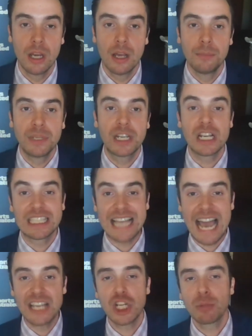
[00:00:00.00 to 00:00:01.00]
Because
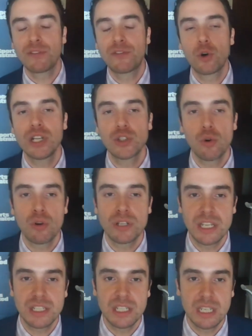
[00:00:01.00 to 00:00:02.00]
last year, before he tore his
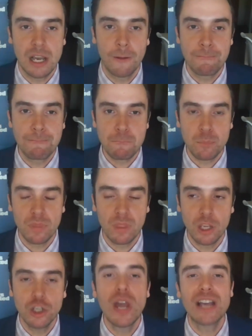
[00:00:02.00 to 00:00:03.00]
ACL,
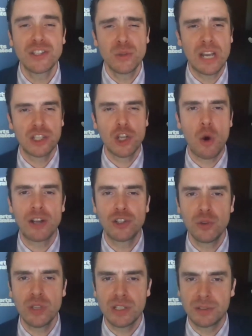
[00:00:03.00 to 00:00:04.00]
as you guys know, I do
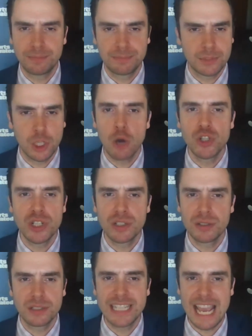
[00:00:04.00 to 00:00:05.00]
these
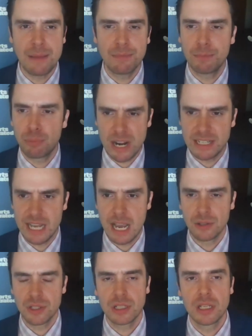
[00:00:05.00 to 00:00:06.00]
coaches tape
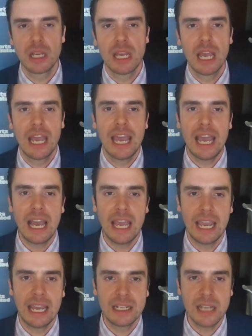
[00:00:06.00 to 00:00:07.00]
breakdowns.
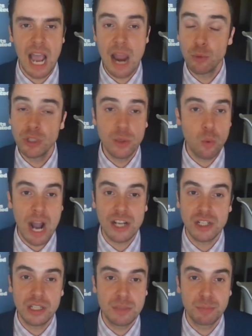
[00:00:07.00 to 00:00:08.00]
And I really
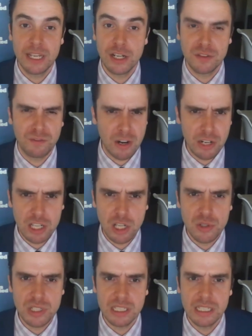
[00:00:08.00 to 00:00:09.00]
watched these players very
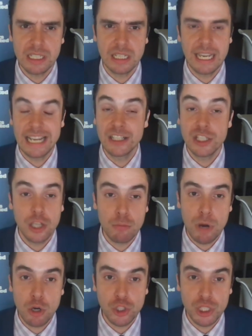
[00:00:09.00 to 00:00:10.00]
closely in slow
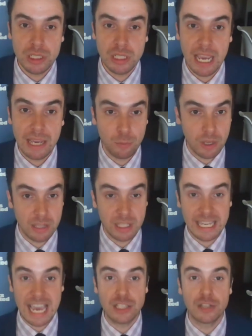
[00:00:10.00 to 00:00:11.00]
motion, and in the
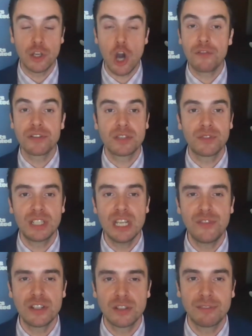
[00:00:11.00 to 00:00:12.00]
case of the offensive and
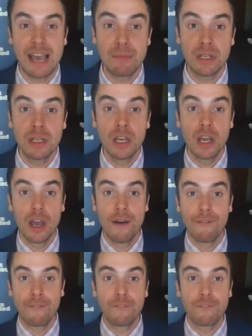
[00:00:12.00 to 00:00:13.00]
defensive linemen,
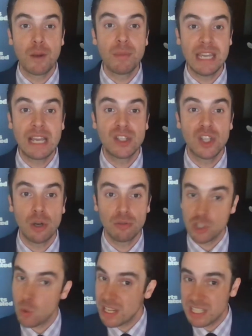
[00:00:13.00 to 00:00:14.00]
from the end zone.
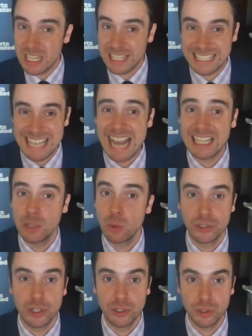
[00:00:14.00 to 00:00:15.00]
So I see exactly what
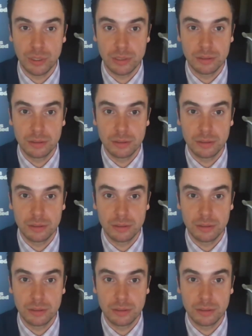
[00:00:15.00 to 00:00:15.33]
they're doing.